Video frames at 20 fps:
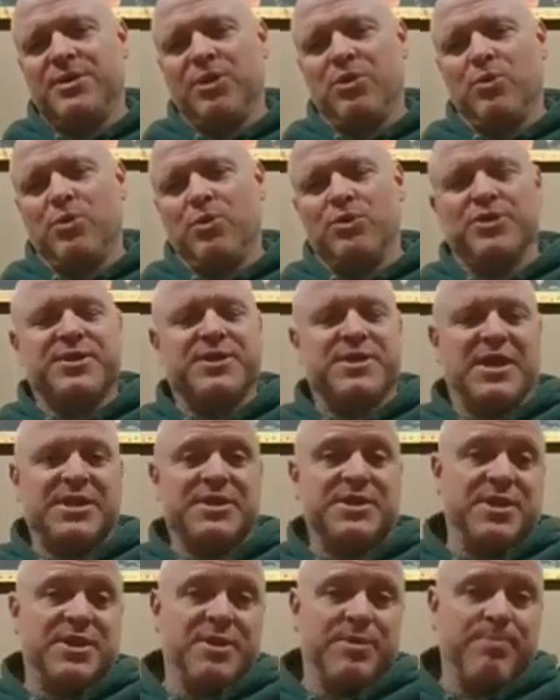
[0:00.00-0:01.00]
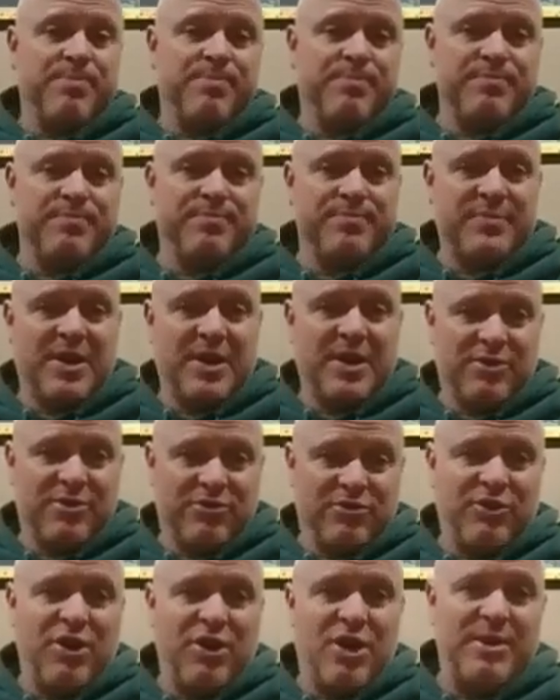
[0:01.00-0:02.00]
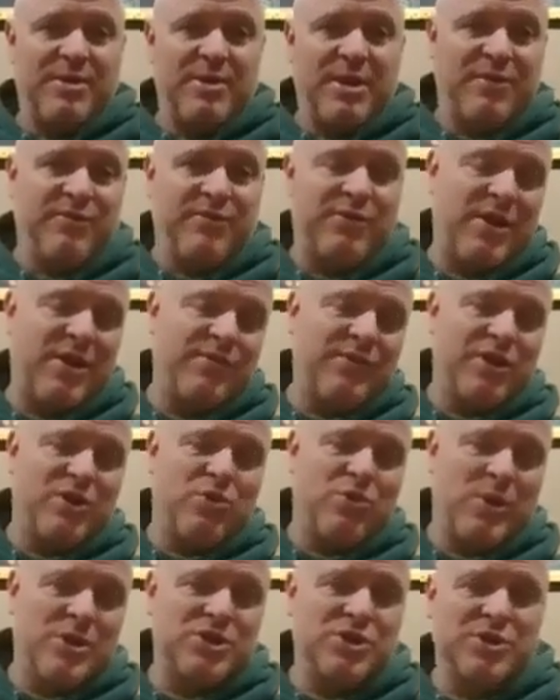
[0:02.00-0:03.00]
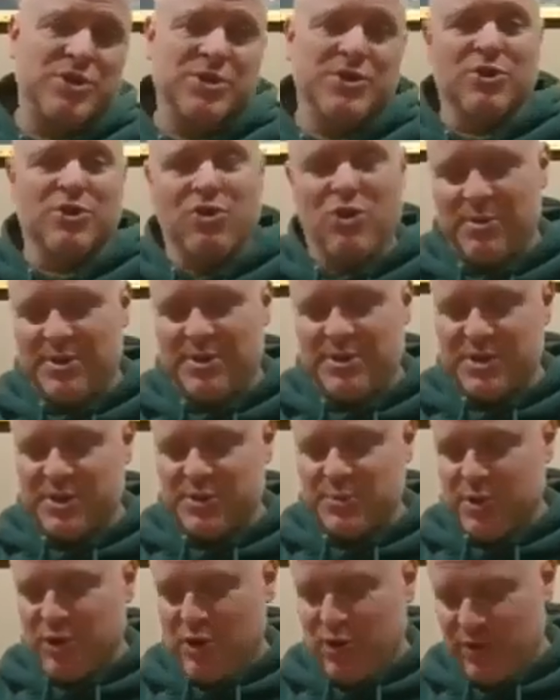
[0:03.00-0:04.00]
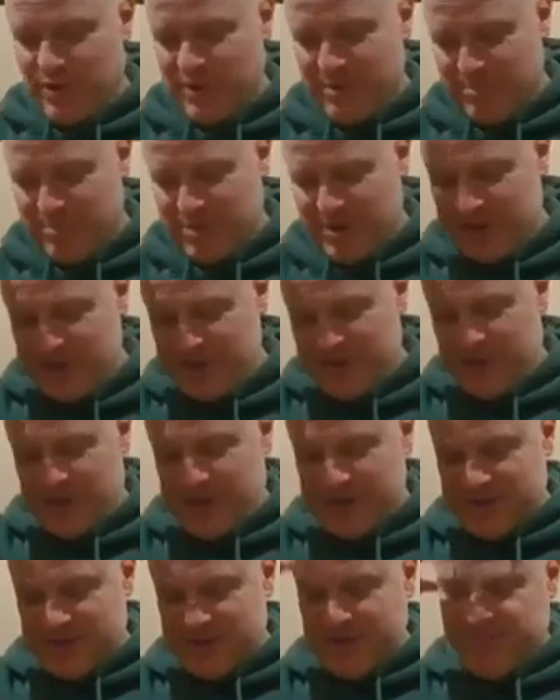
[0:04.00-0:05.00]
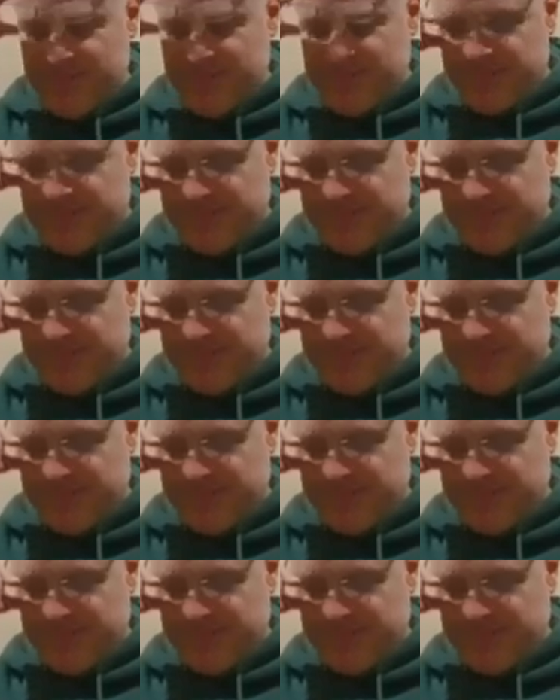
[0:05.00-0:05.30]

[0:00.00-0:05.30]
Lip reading: So we'll discuss them tonight, and if you have any questions or comments as we go, then please ask.